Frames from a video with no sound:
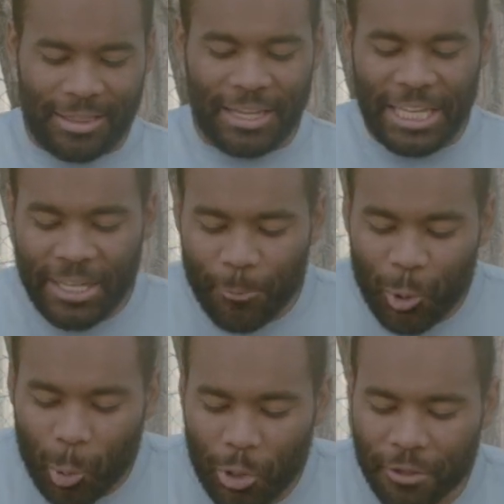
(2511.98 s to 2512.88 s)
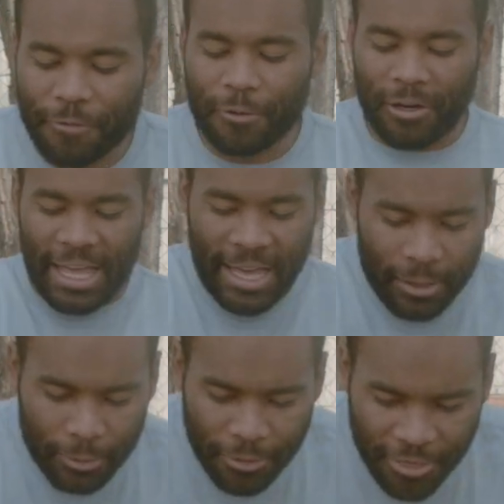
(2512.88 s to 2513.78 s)
The Hebrew word for
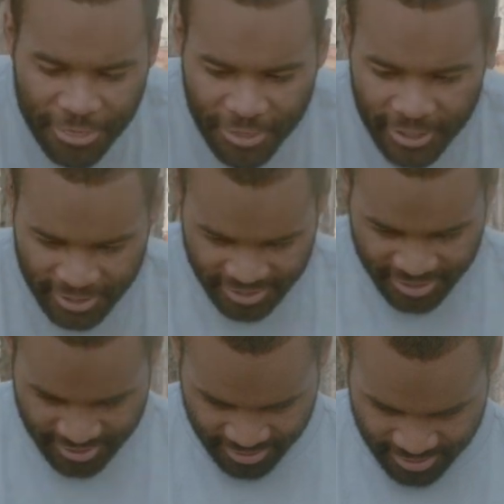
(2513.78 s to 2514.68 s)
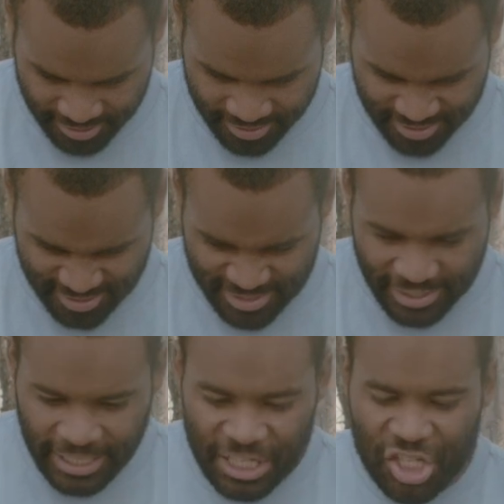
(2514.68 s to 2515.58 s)
health
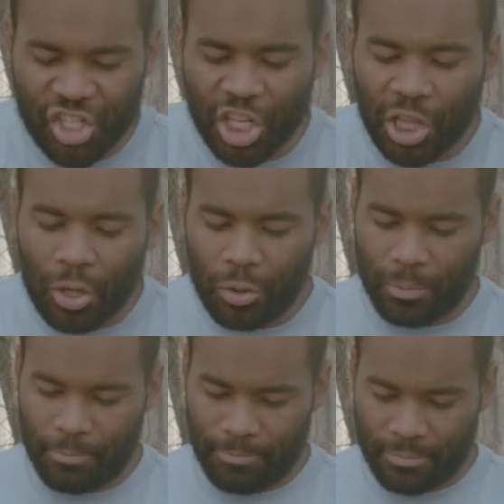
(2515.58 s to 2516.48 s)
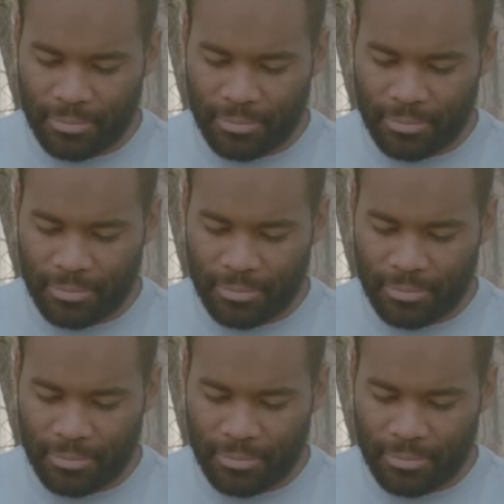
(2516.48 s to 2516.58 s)
is shalom,